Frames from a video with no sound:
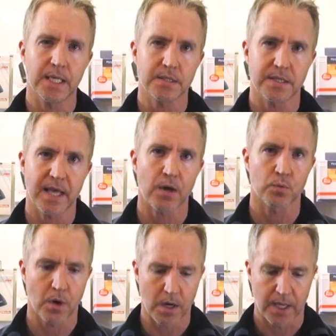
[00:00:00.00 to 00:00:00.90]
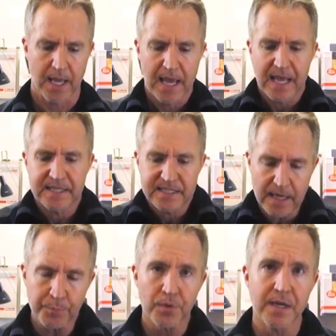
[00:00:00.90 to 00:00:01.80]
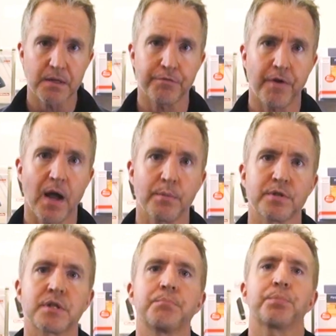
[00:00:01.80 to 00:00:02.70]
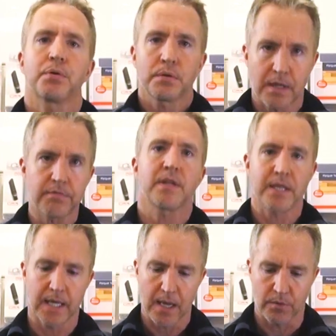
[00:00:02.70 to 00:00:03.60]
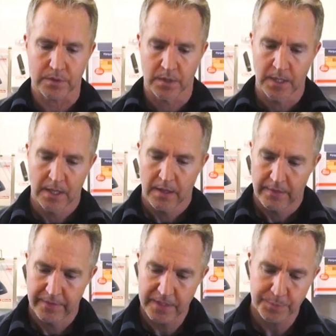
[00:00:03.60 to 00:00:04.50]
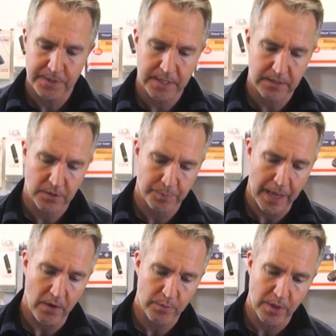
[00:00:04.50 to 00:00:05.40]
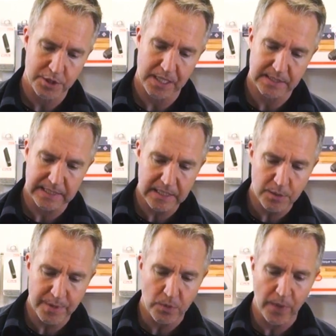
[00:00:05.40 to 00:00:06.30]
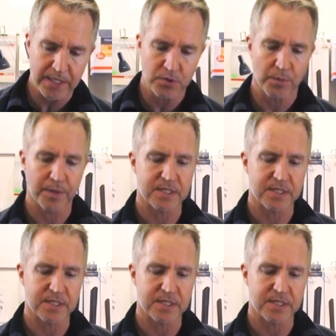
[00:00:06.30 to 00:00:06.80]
into that rug and separate the fibers and pull everything out. This particular power brush has a little bit of weight to it, but